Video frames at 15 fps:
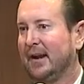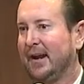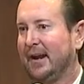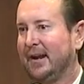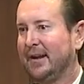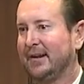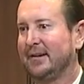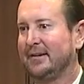
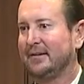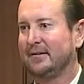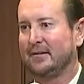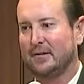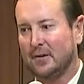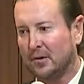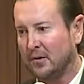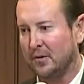and
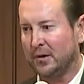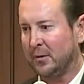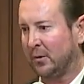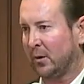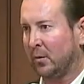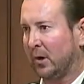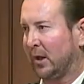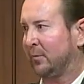don't go
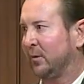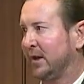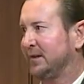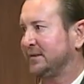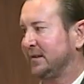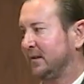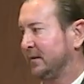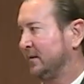anywhere while I'm
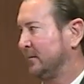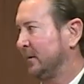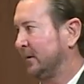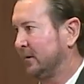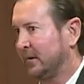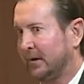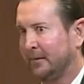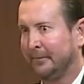racing. I'm like,
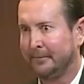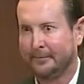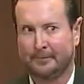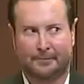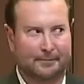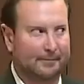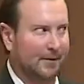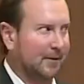okay.
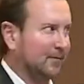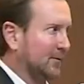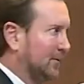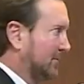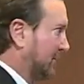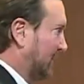So I'm just